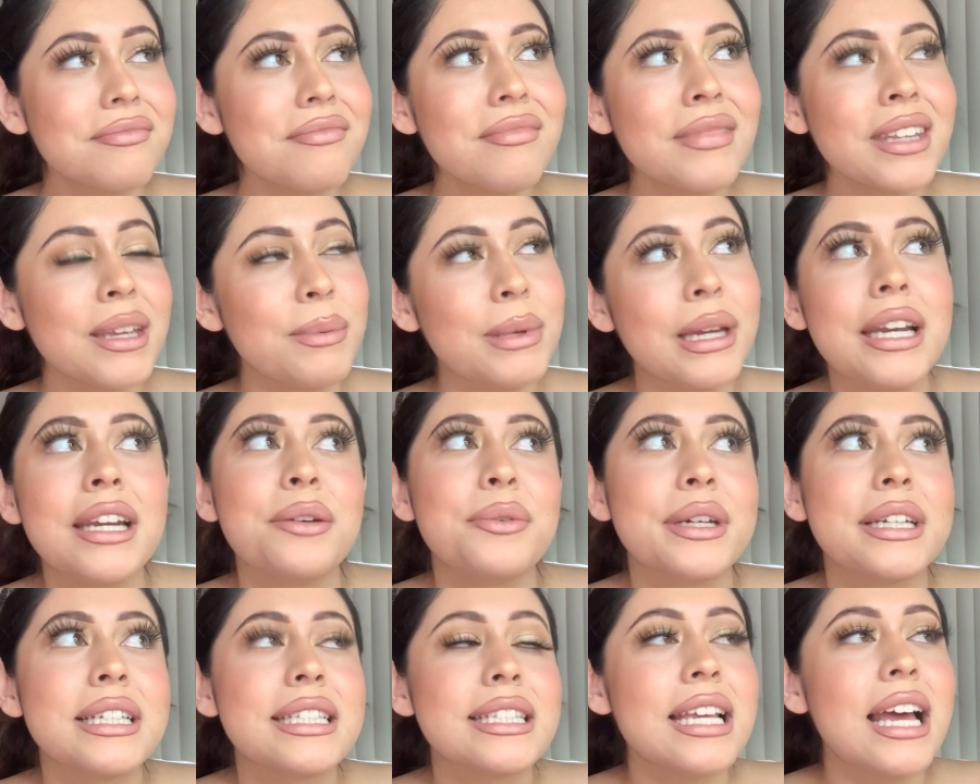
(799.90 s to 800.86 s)
But
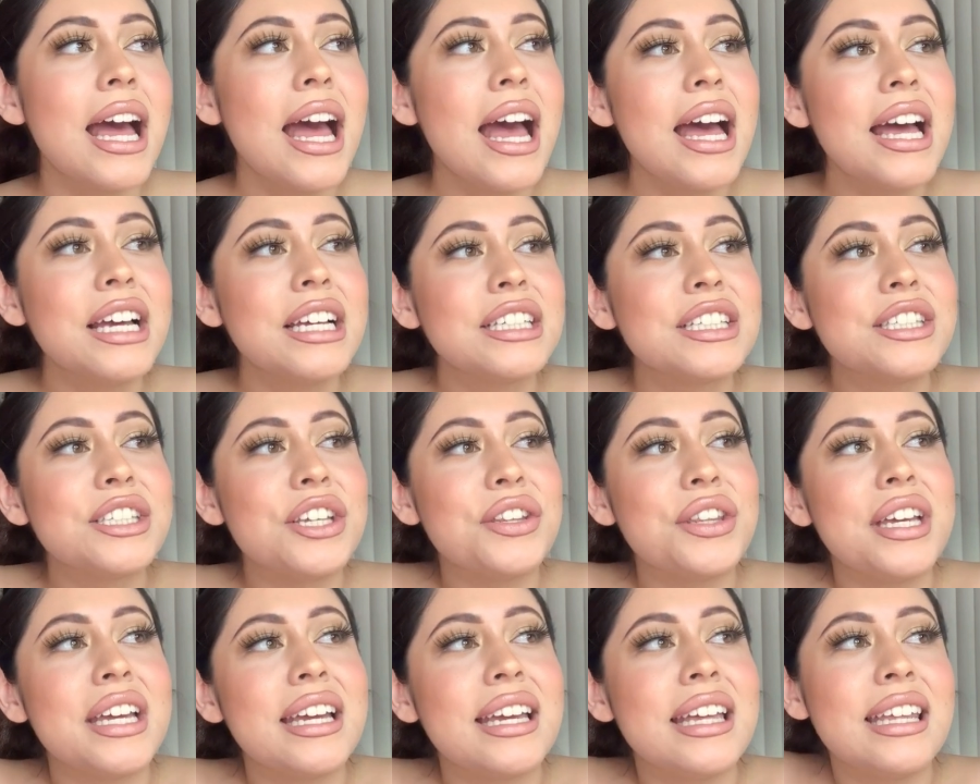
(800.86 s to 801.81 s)
anyways, so
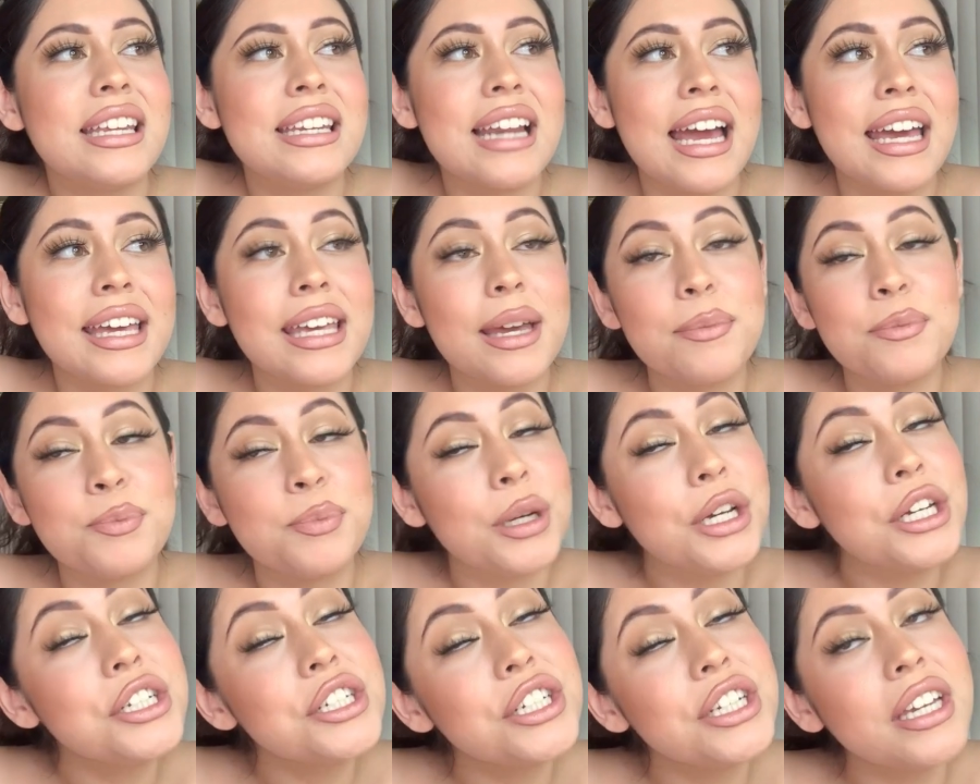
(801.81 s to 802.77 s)
then I kept
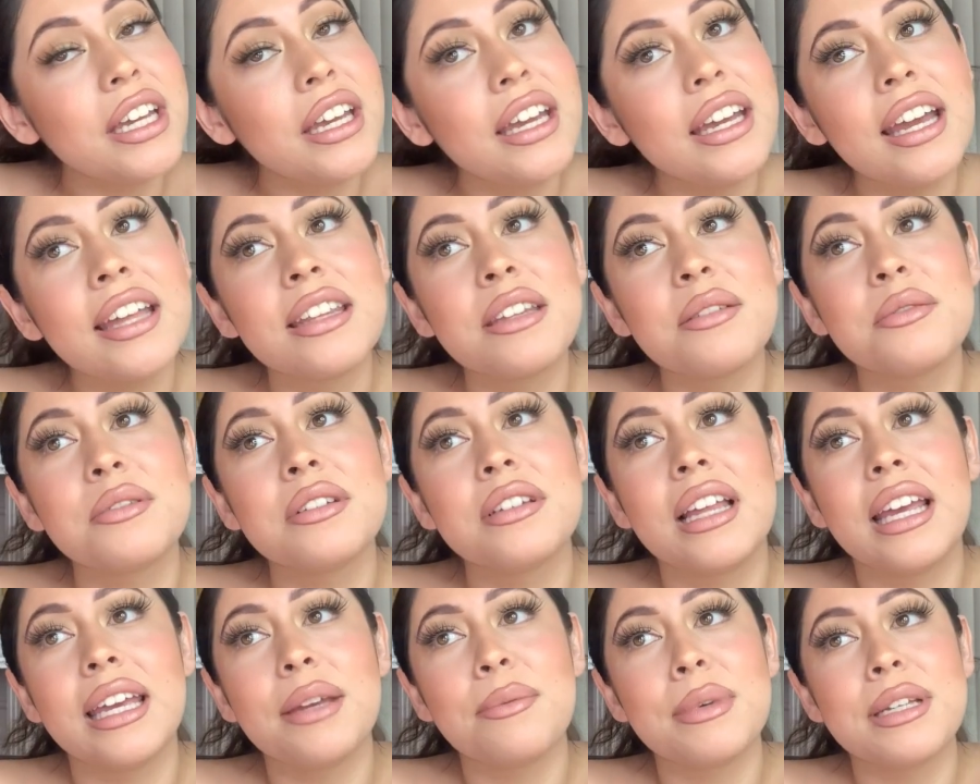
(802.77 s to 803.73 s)
pushing, and then
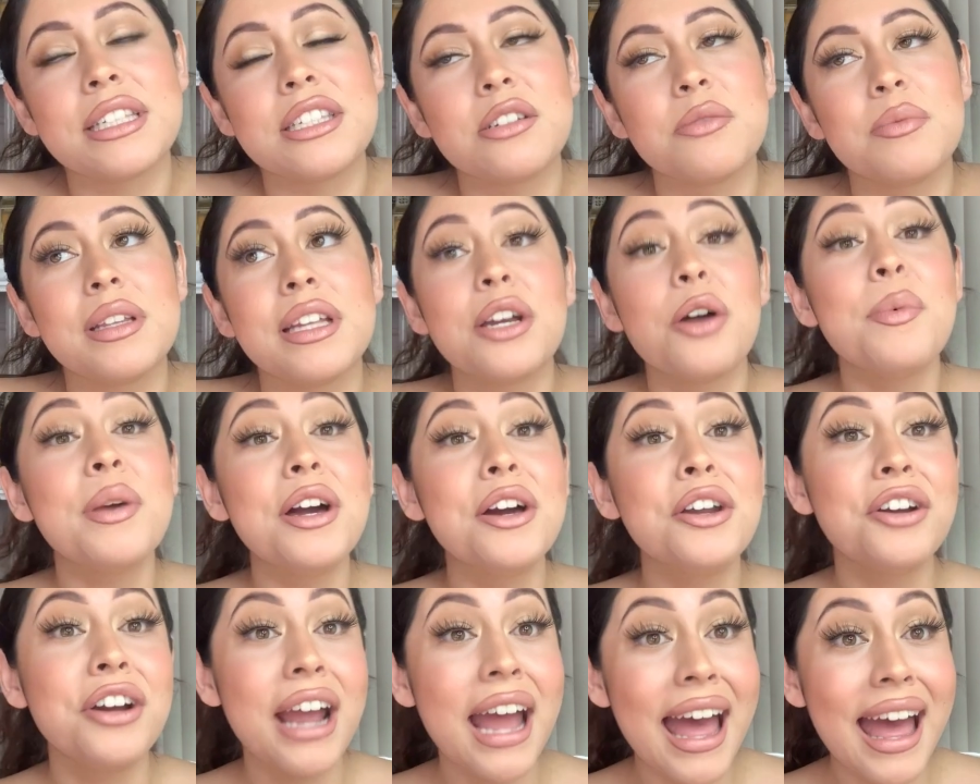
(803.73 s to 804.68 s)
like my sister would be like, oh my god,
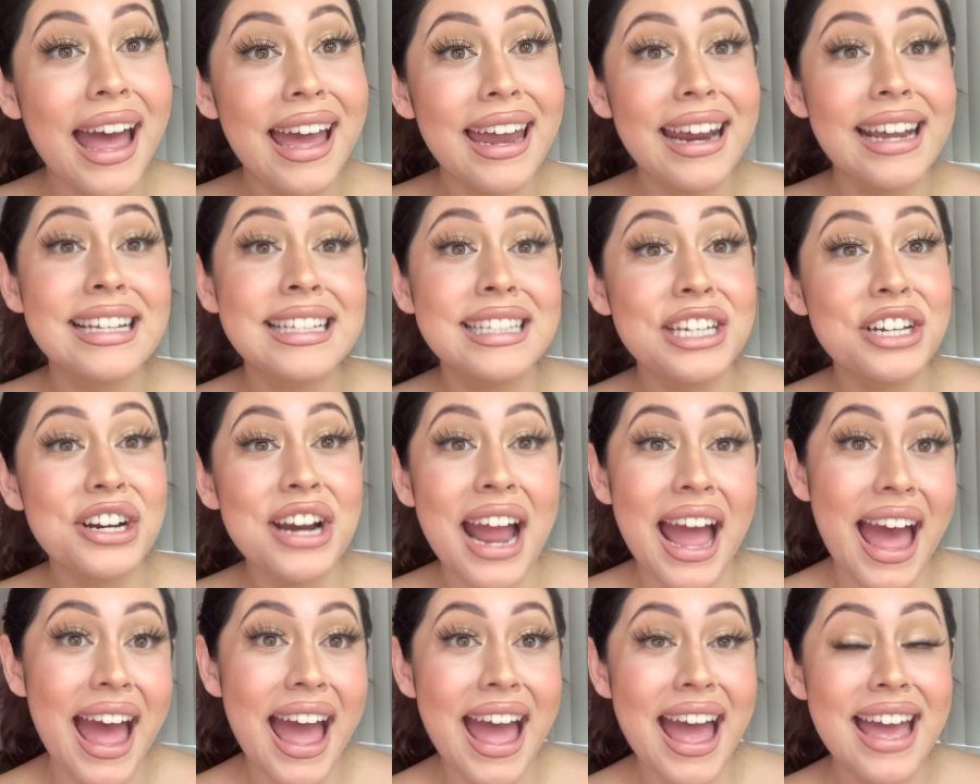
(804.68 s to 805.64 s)
her head, I see
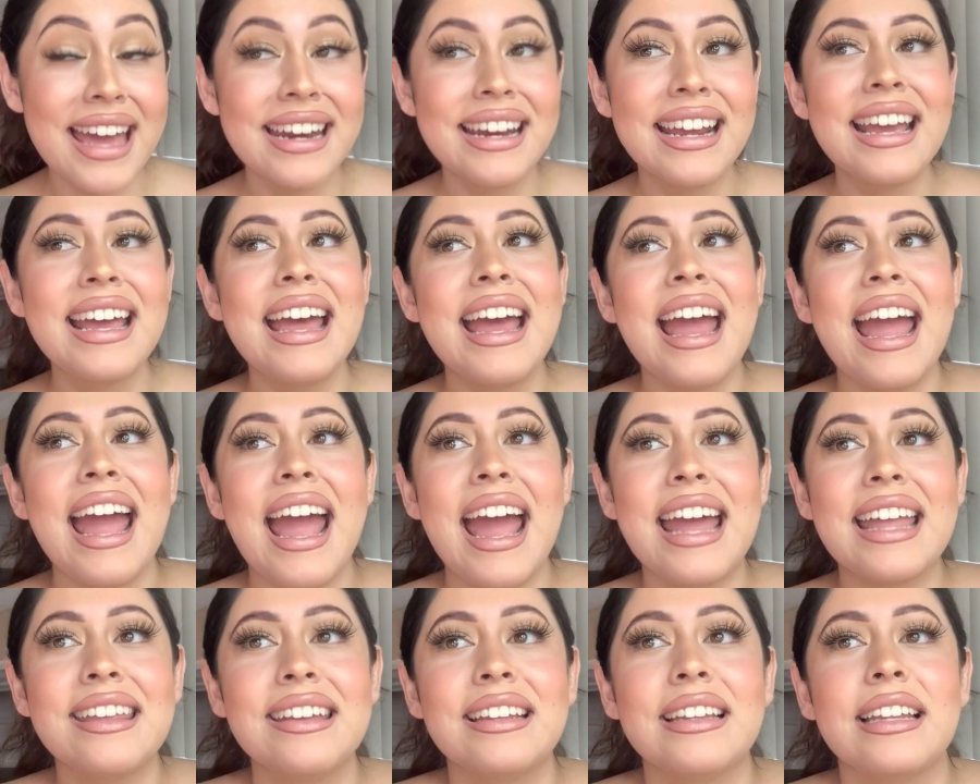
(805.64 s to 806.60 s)
her head.
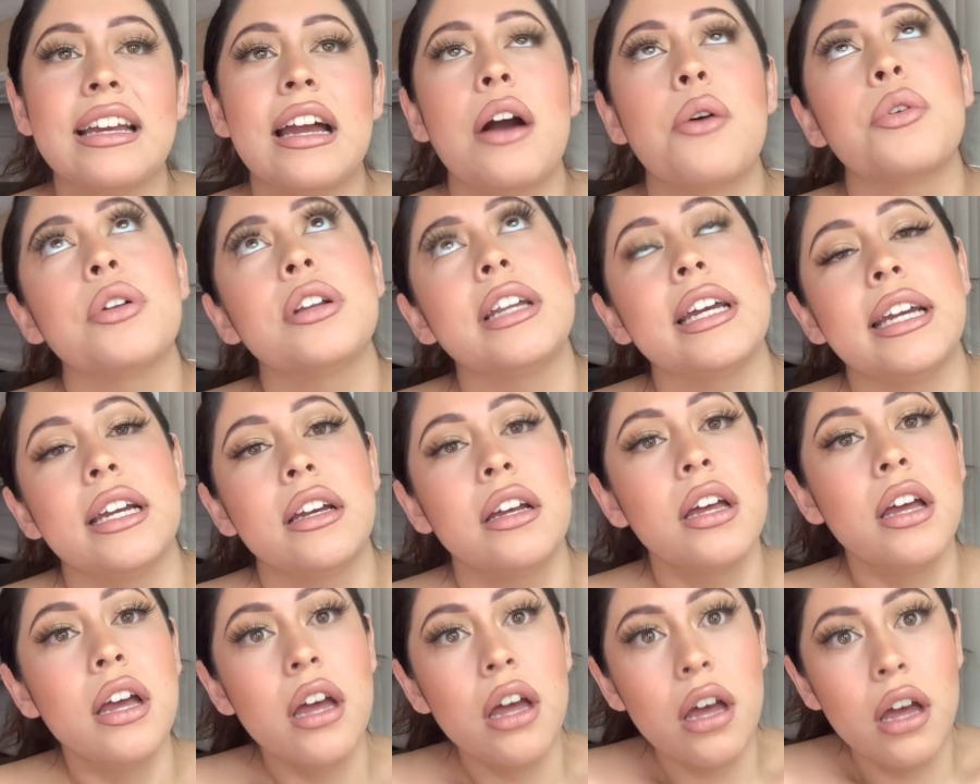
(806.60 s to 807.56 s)
And then like I would like
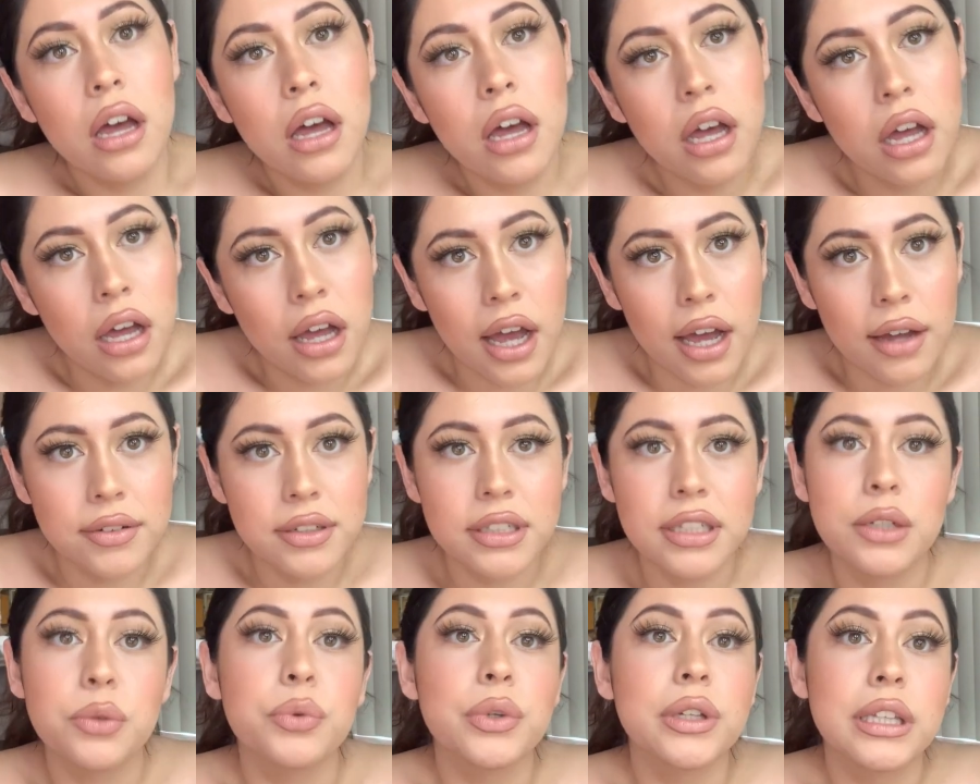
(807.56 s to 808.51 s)
have to
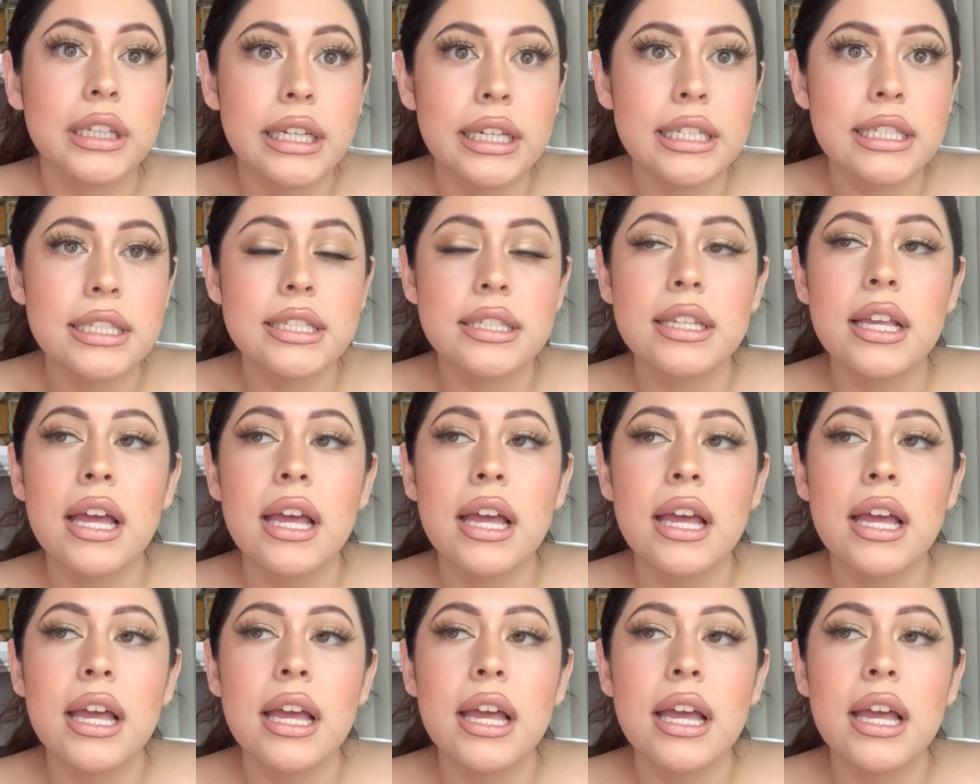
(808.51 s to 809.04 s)
like release,